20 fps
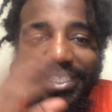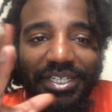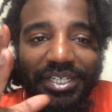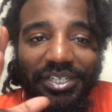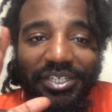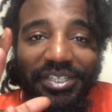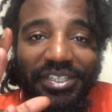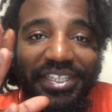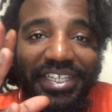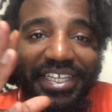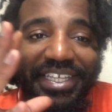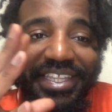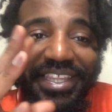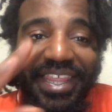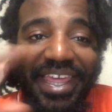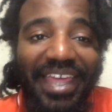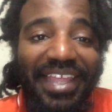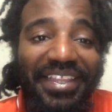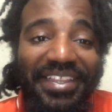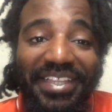literally
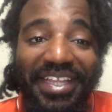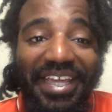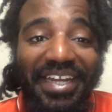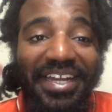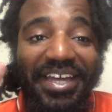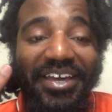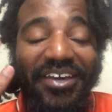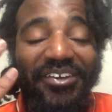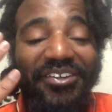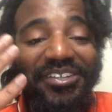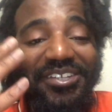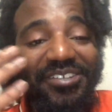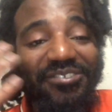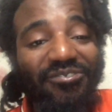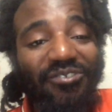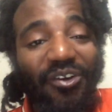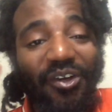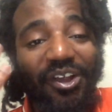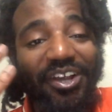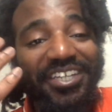they let out as
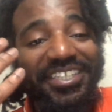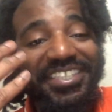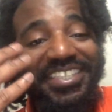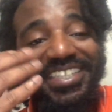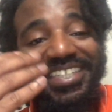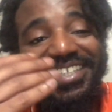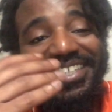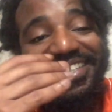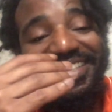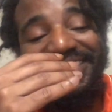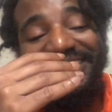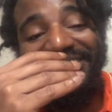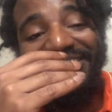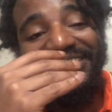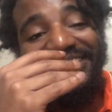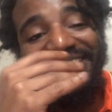far as these